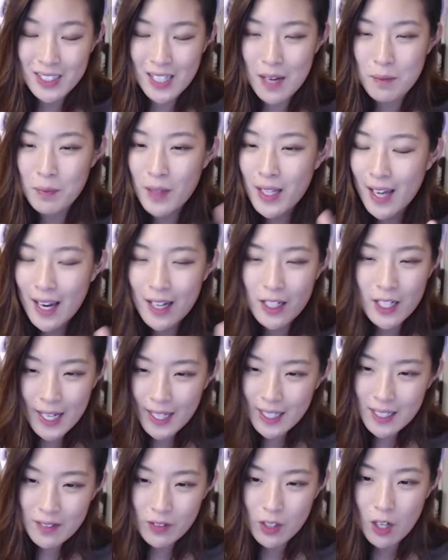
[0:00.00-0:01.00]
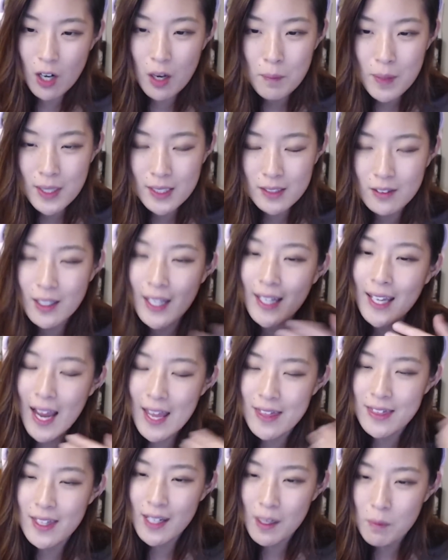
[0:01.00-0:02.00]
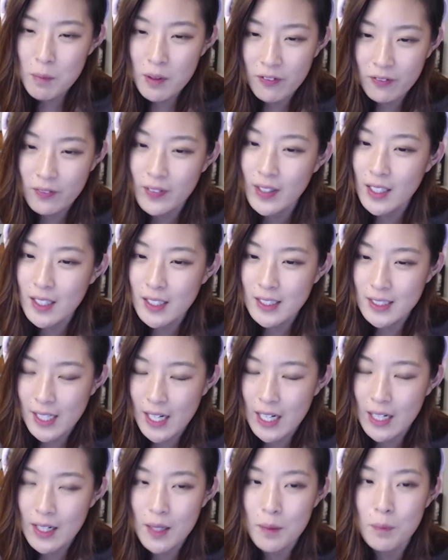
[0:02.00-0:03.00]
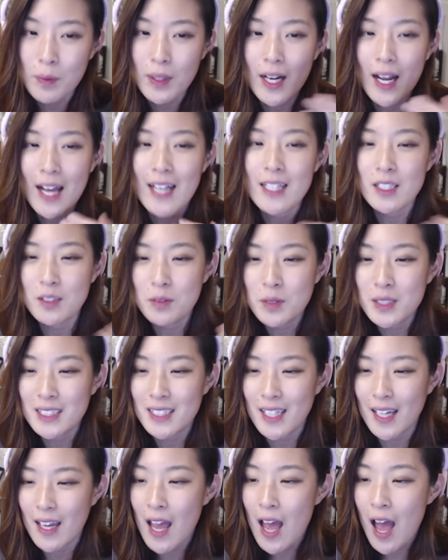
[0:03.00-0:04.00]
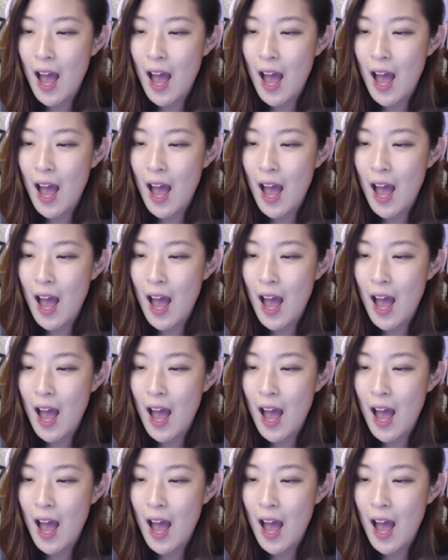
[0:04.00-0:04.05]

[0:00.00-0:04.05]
I'm like I can't even call myself like I think I'm a fetus carrot, but I just want to say